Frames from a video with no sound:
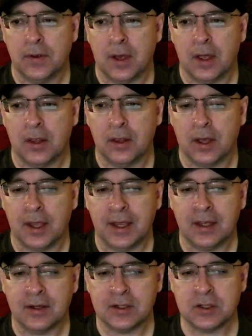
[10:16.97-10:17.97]
I can't
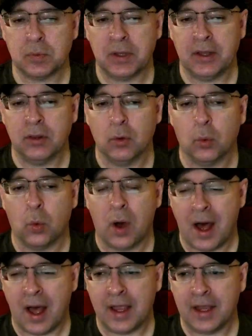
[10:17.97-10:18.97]
explain the
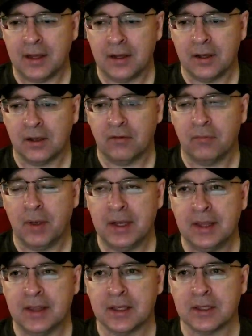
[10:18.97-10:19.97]
why of many
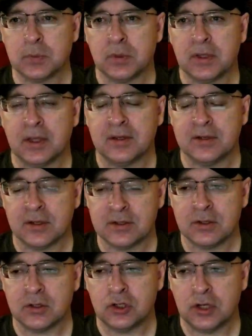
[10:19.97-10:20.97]
things, but that doesn't
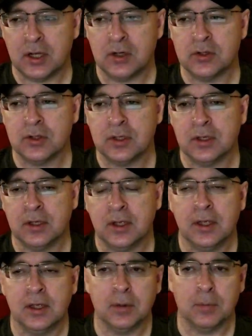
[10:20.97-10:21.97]
change the
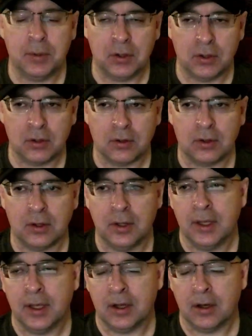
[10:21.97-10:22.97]
empirical and
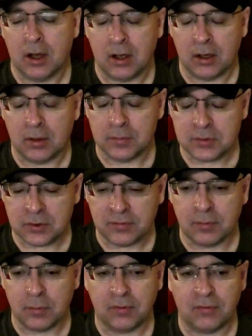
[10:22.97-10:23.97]
observable
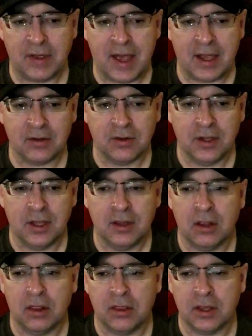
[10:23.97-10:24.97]
fact that
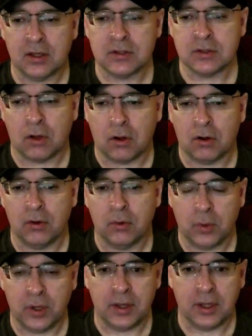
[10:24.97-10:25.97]
things are the way
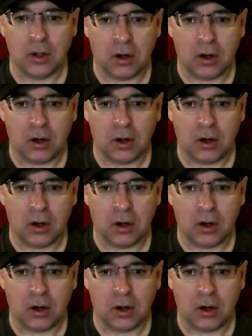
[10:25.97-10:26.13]
they are.